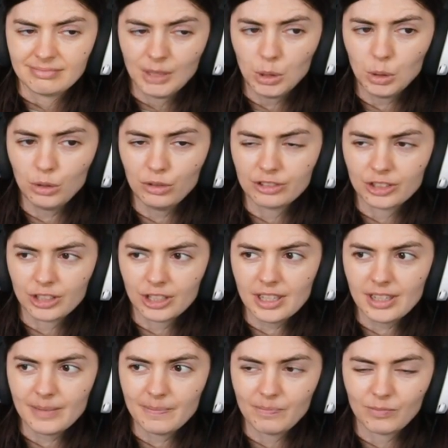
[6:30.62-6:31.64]
Oof,
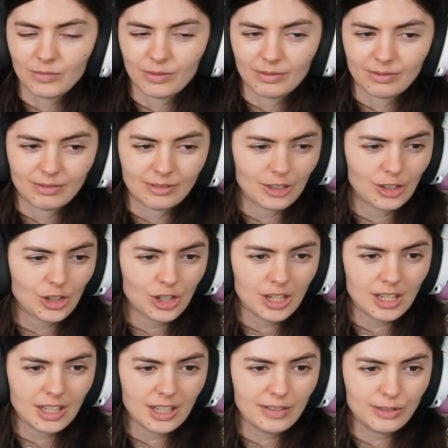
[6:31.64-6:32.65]
she
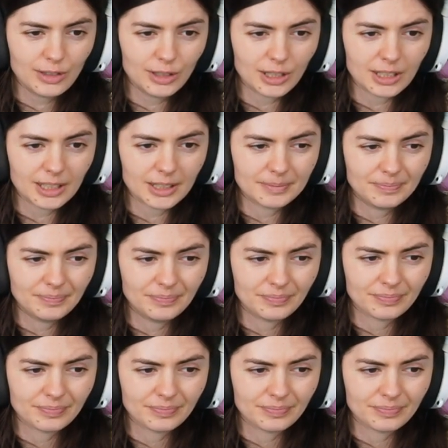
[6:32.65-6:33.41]
evil looking.